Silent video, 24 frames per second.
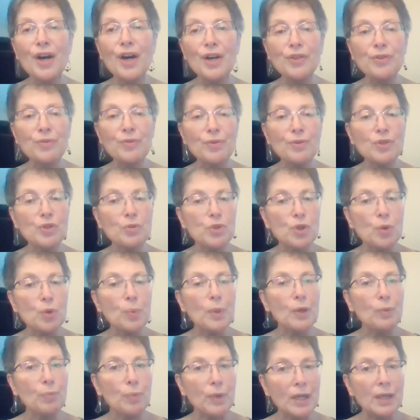through Zoom. So
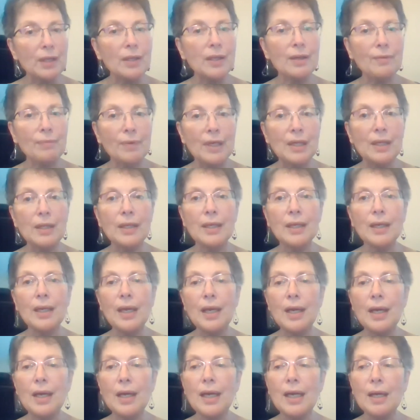we really, really
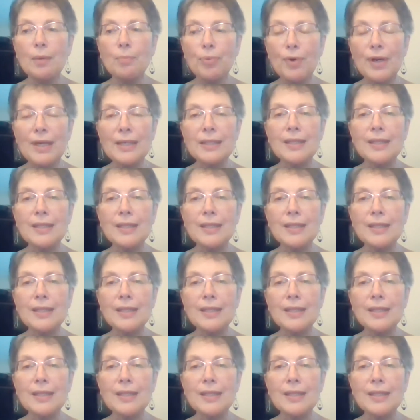embraced